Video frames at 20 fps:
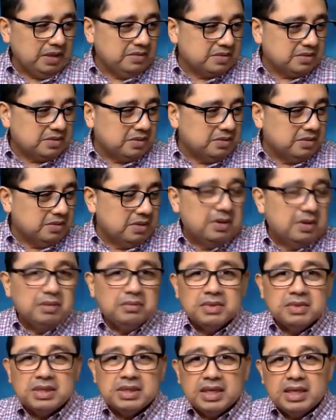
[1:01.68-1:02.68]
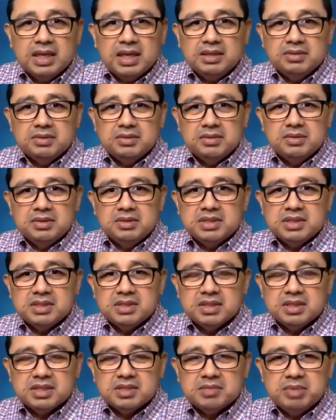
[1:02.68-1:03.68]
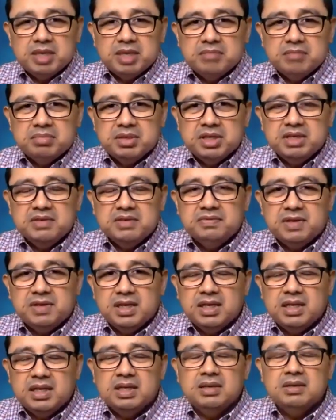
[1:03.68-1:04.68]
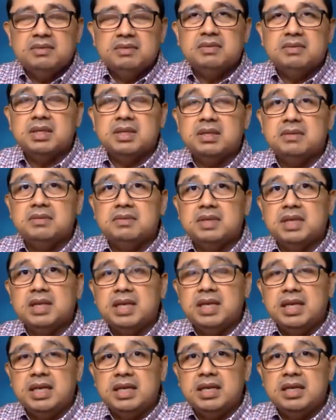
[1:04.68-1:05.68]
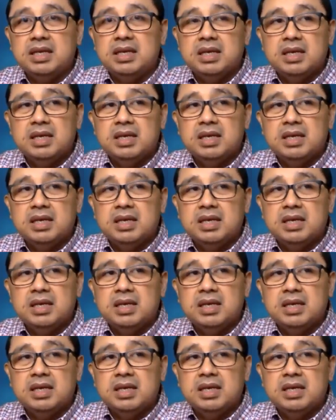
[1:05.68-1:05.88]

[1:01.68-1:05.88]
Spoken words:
so what I'd like to do is just explain briefly what you will need